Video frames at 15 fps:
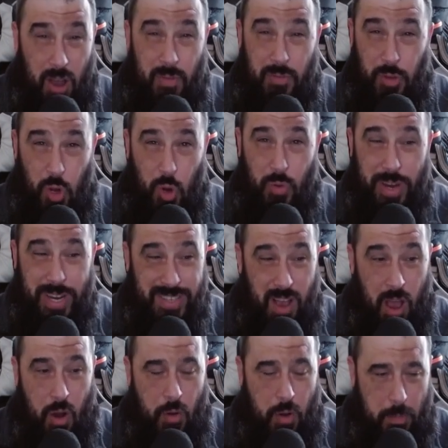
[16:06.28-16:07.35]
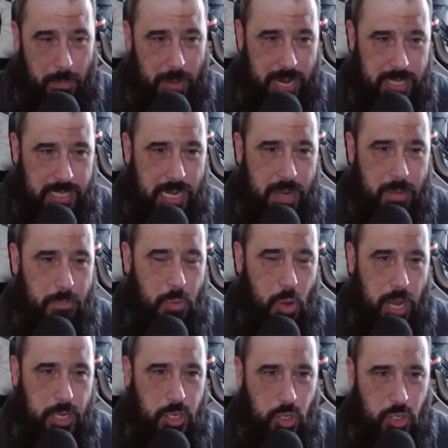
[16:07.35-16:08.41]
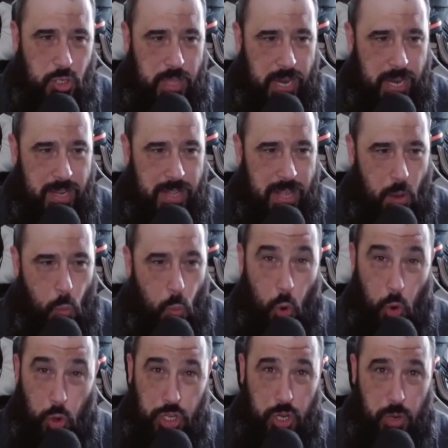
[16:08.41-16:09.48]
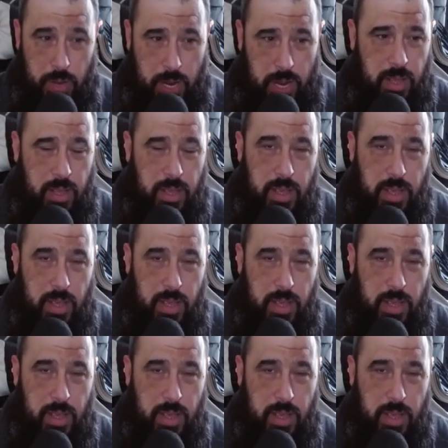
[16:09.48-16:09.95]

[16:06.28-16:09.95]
Furies are amazing. But I just think that one unit